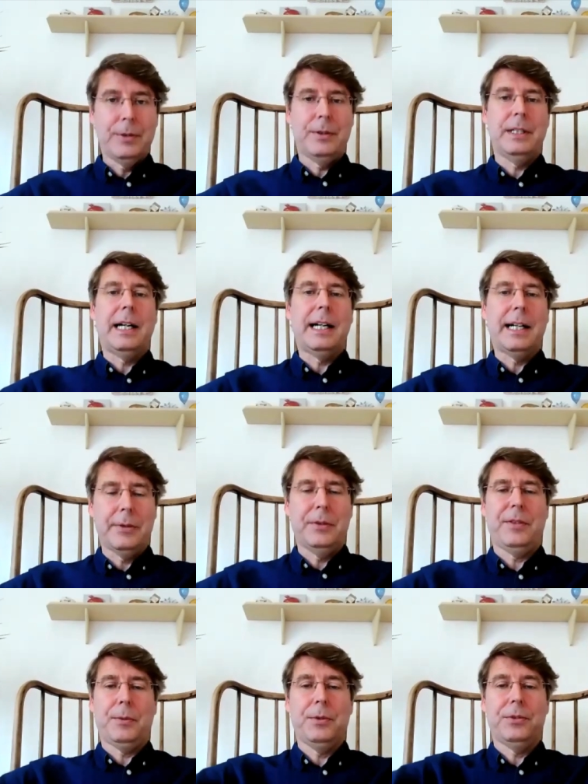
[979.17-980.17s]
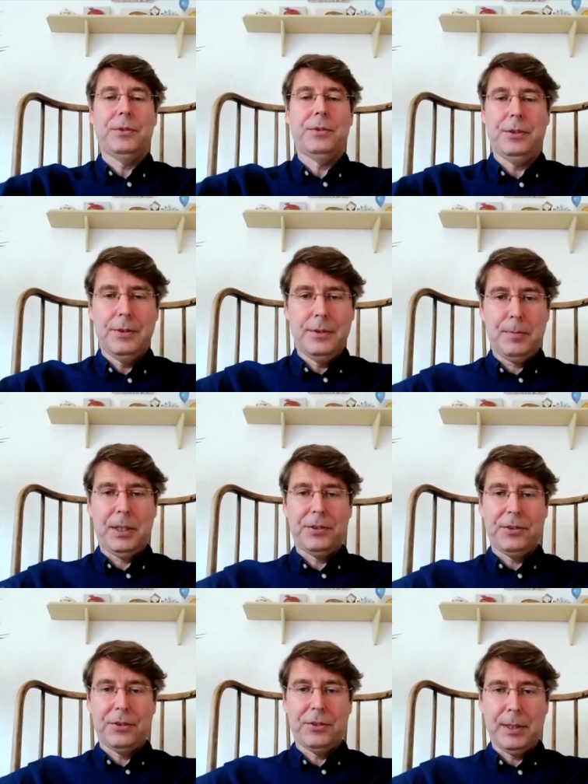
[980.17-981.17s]
now if they want to
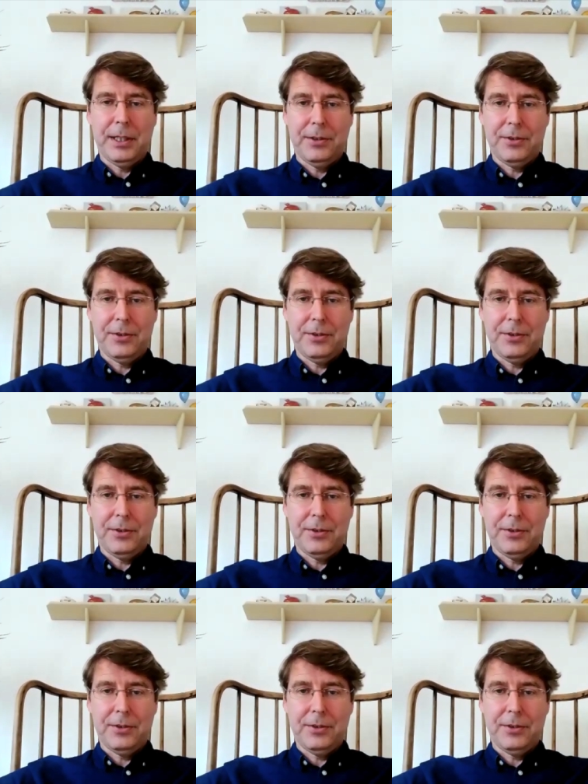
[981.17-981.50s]
participate?